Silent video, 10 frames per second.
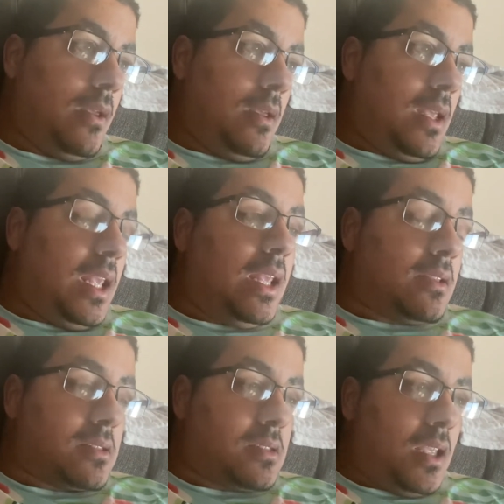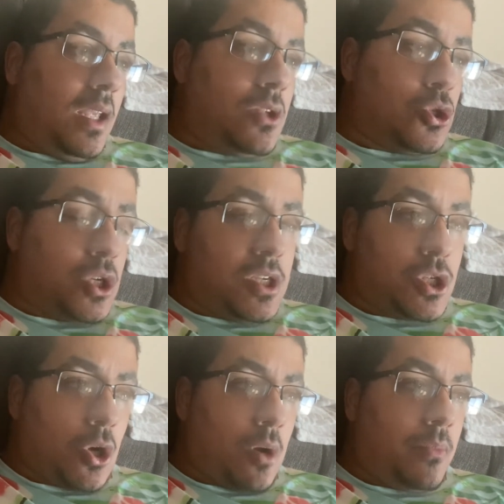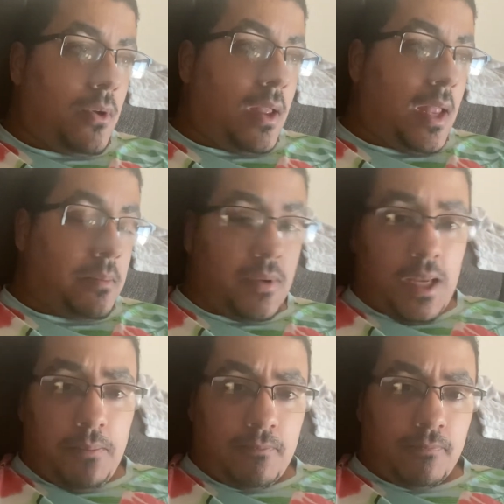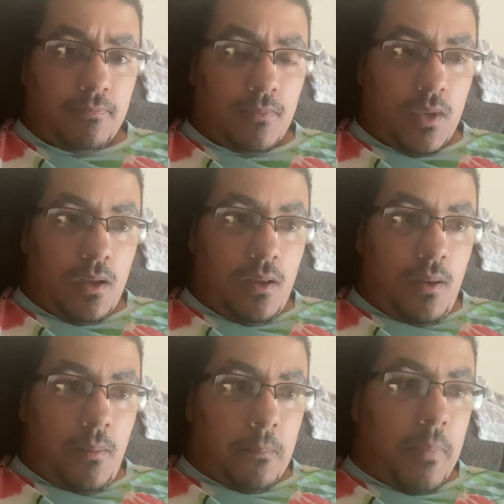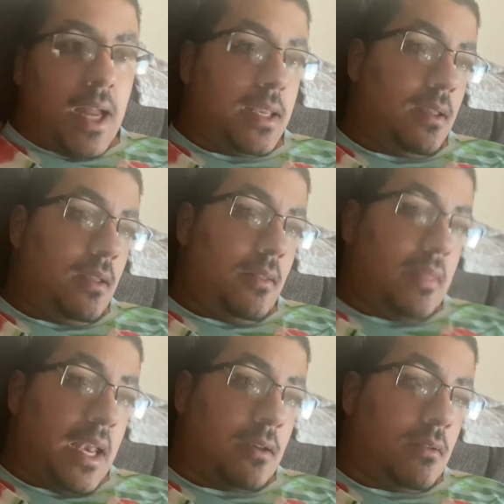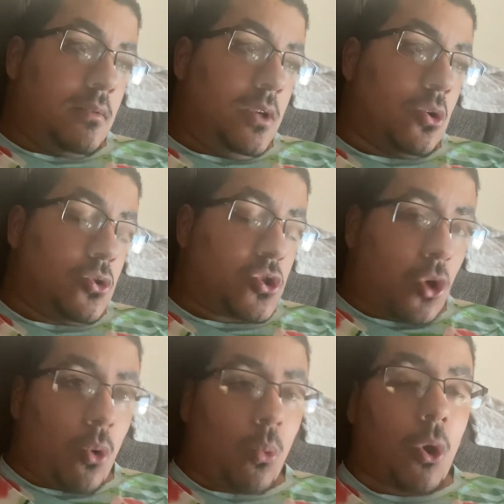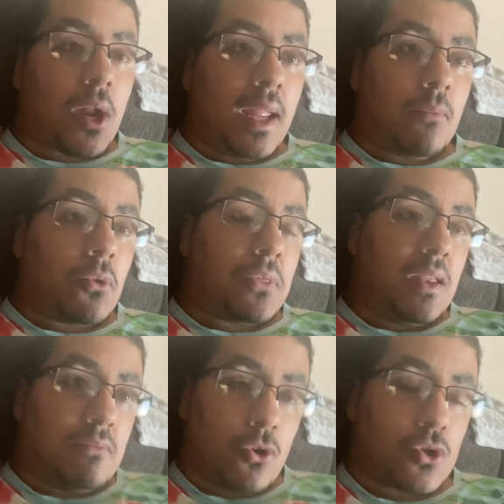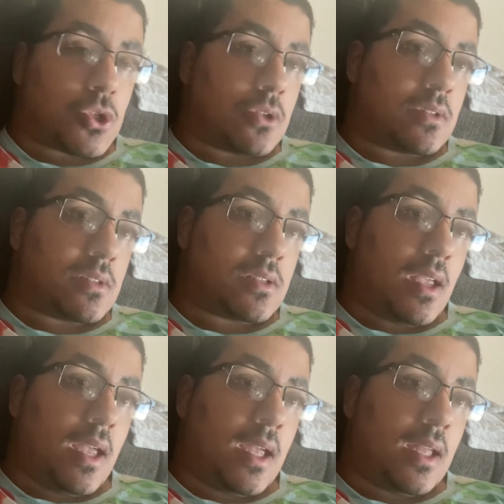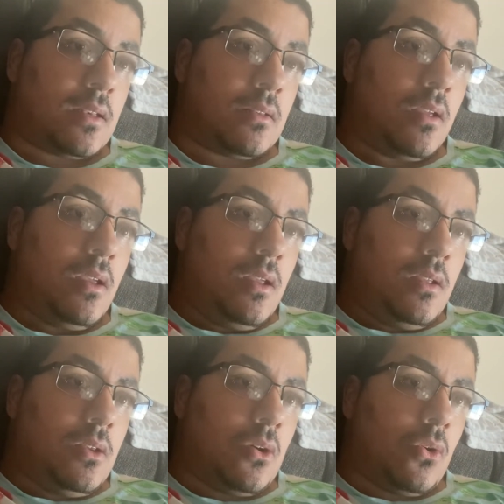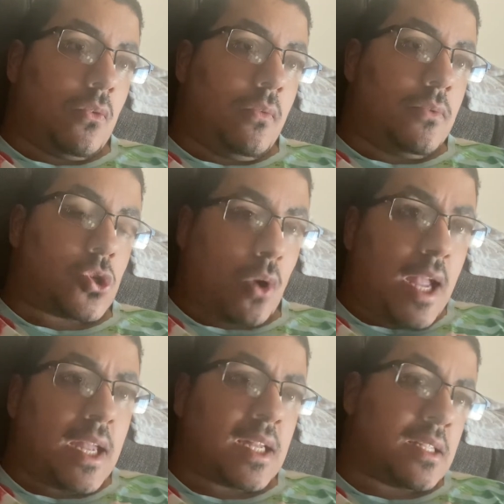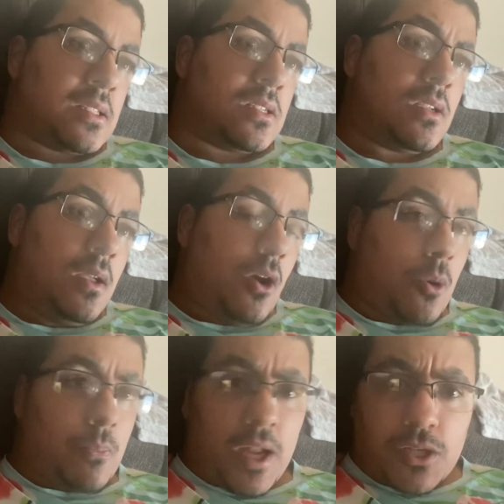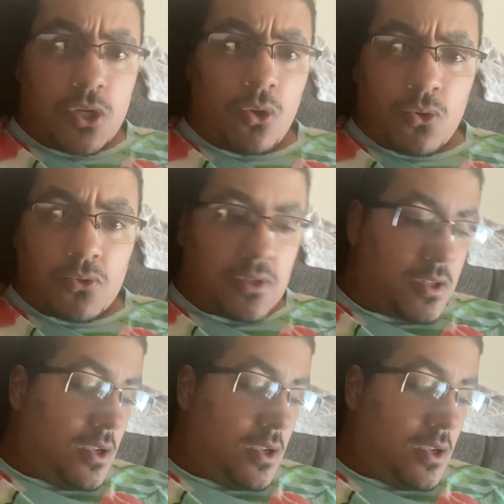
E is E, G sharp, and B. But then, you start working in with the inversions and, triads, arpeggios,